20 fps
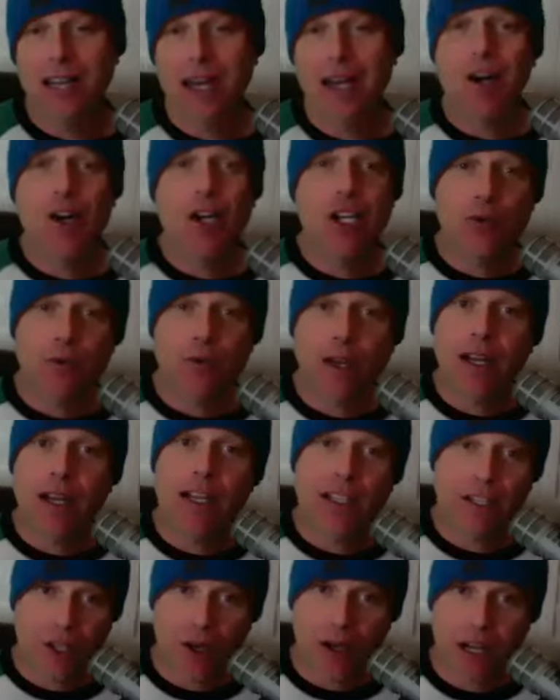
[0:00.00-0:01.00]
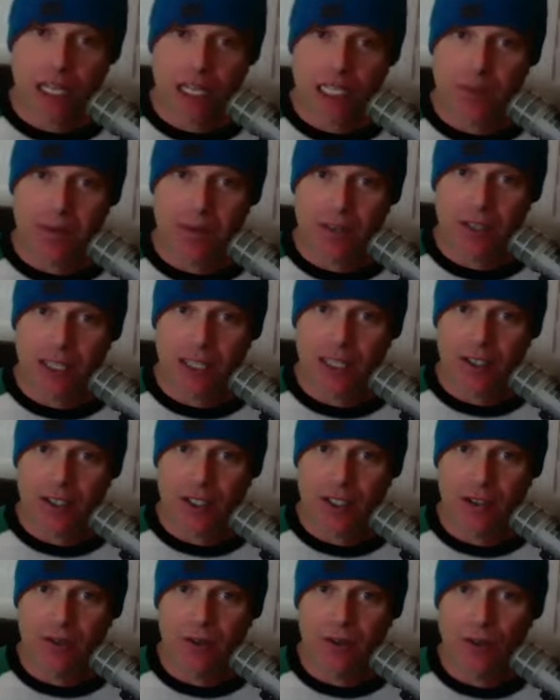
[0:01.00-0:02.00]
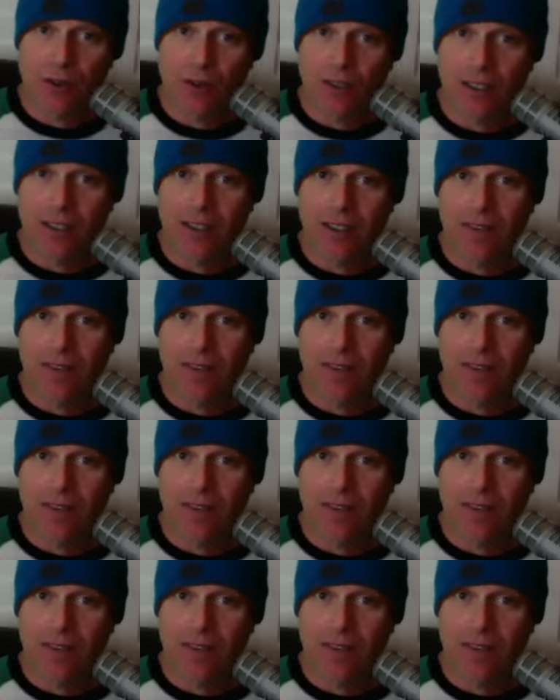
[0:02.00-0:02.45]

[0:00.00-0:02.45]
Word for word: And are you, is your husband vegan too, or?